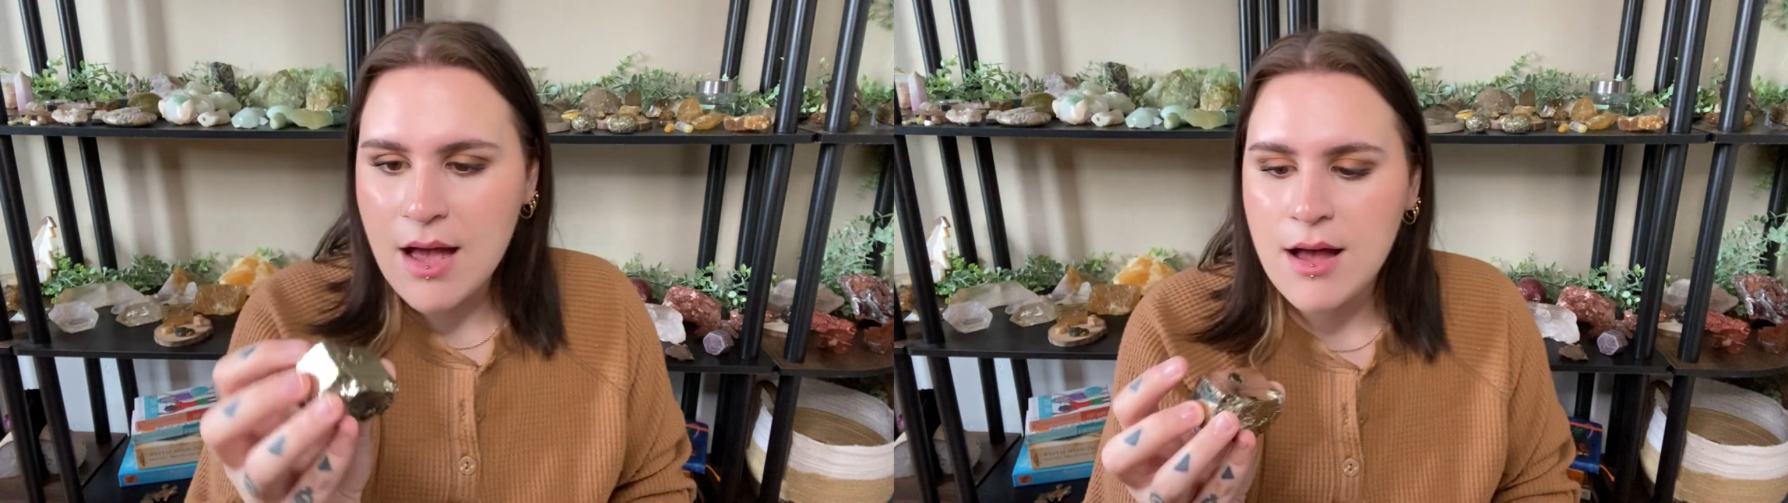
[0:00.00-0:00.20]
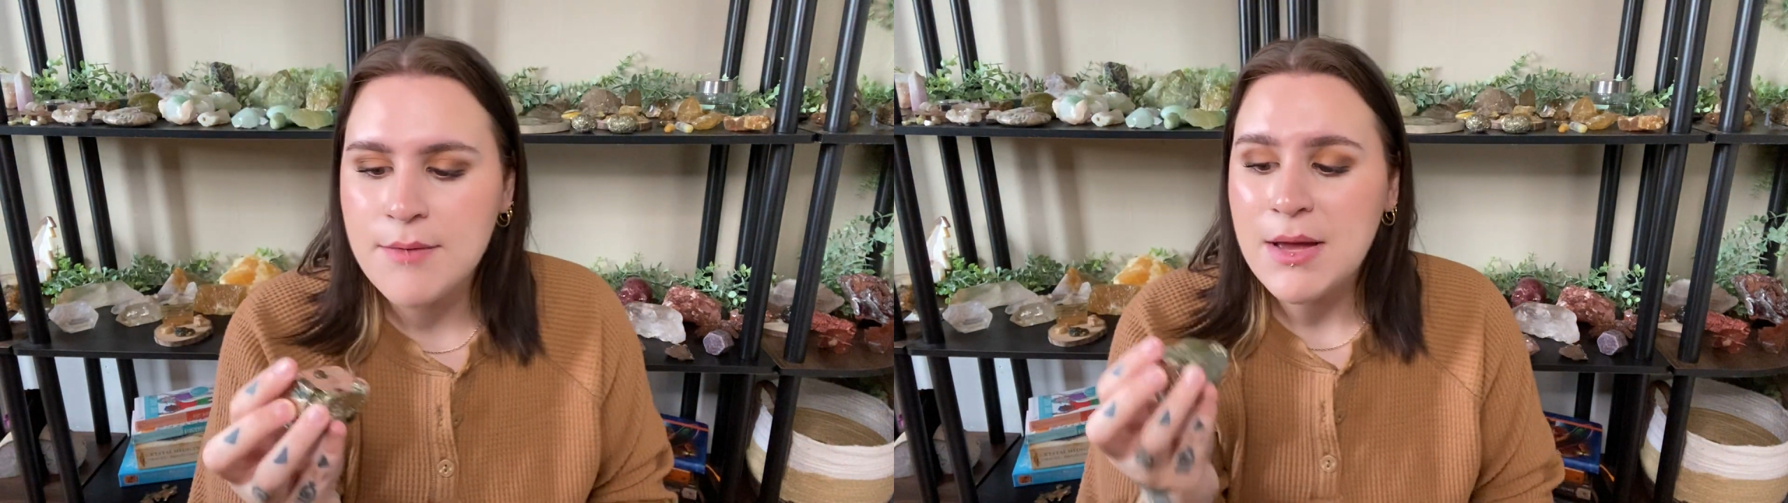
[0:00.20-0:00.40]

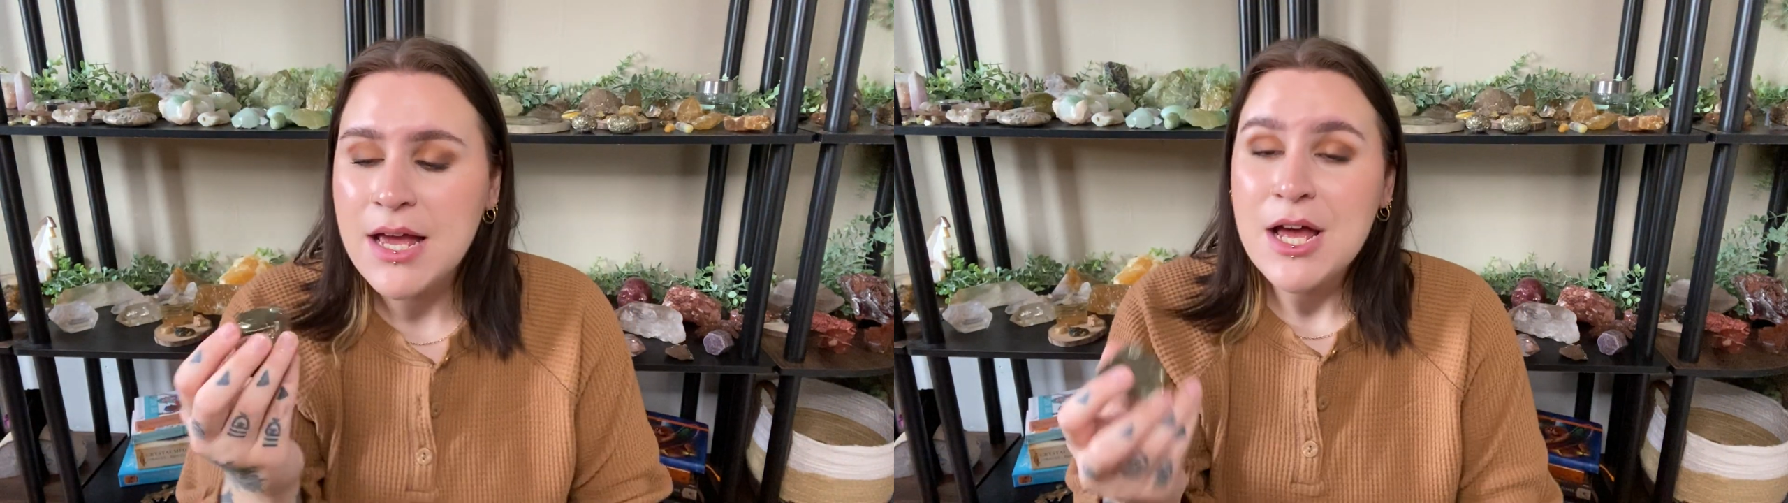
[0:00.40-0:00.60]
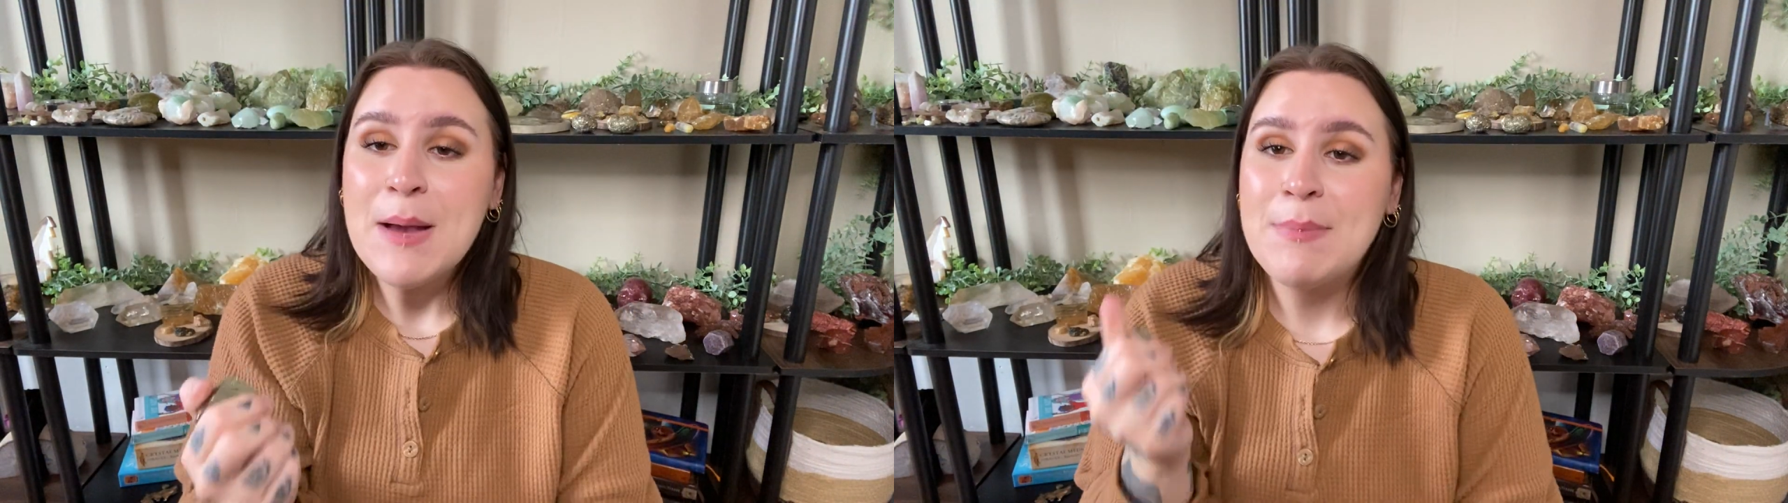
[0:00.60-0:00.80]
Um,
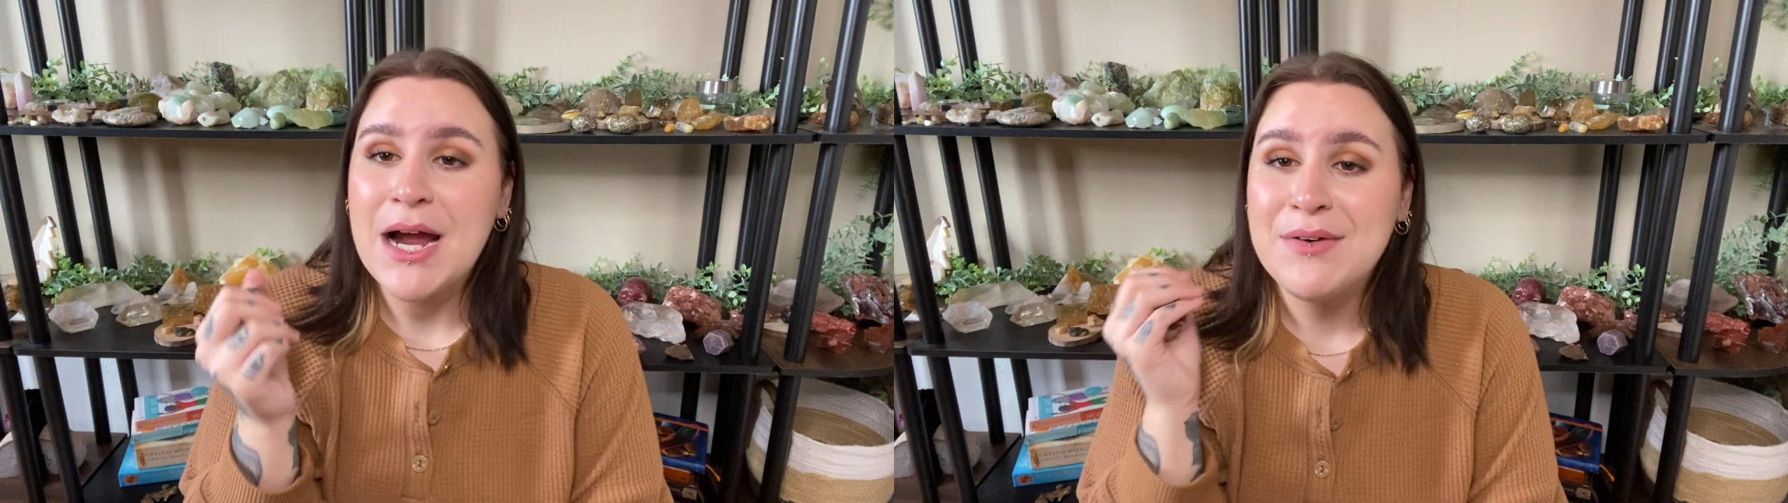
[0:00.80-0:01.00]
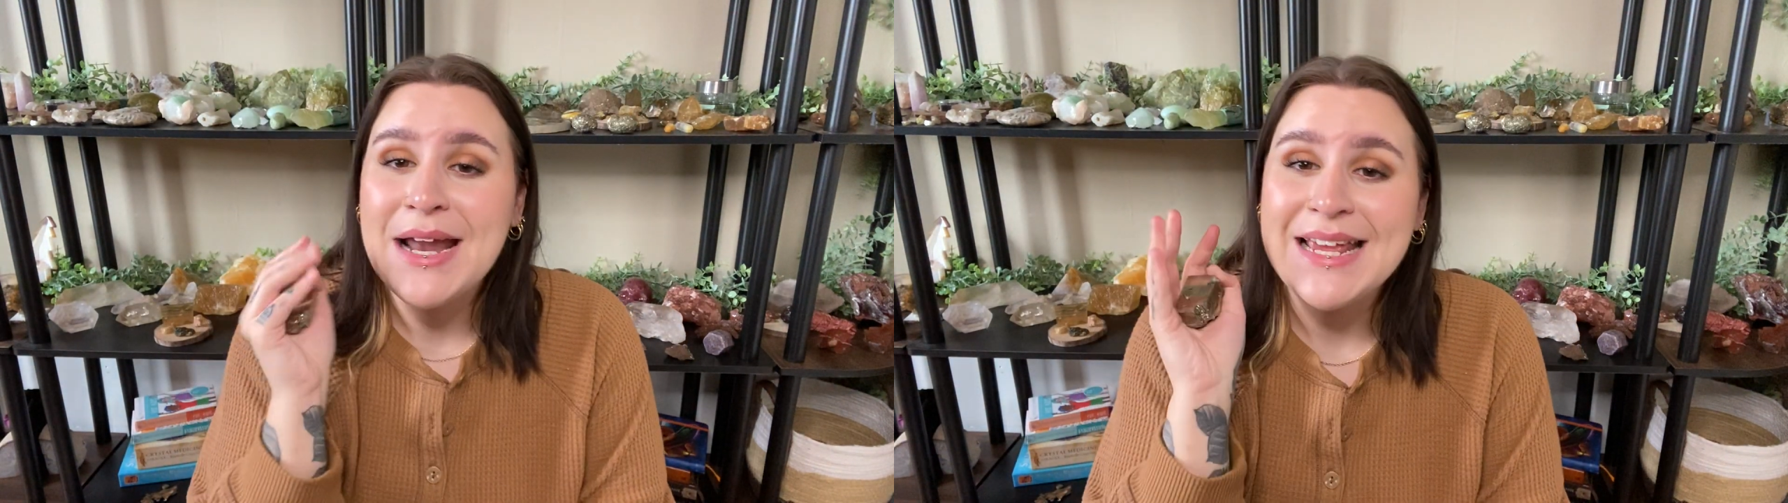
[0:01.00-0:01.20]

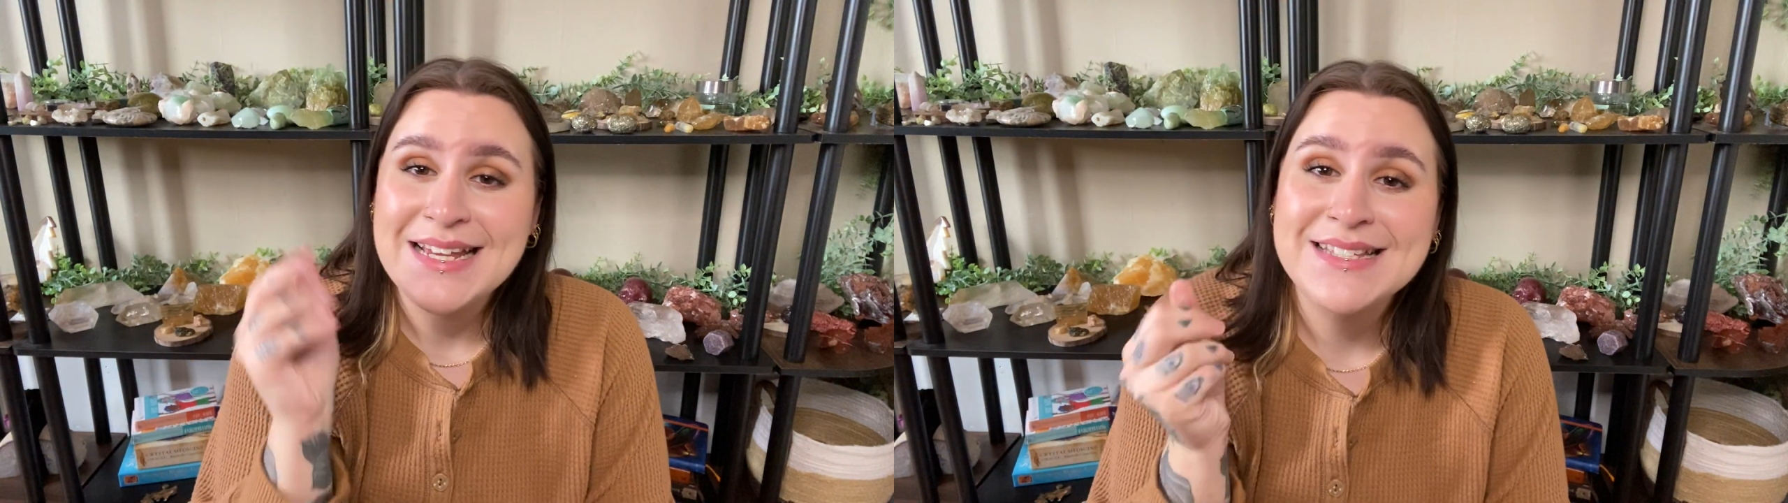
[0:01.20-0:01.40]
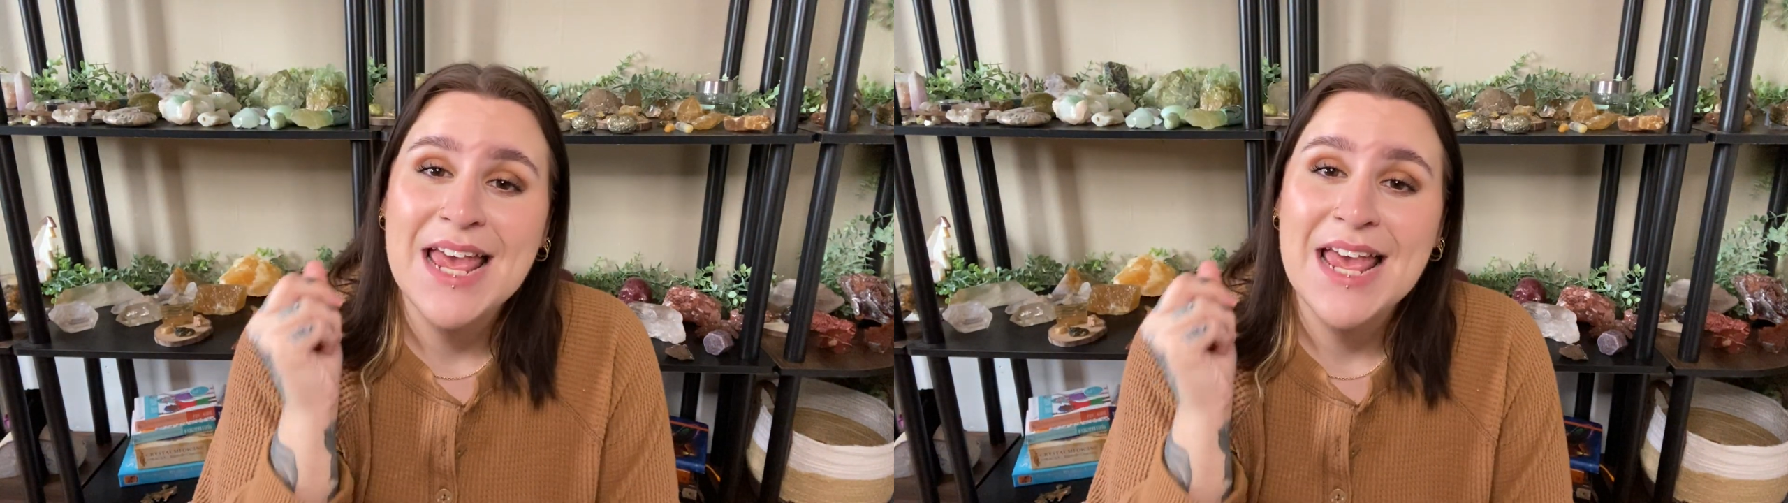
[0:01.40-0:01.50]
pyrite is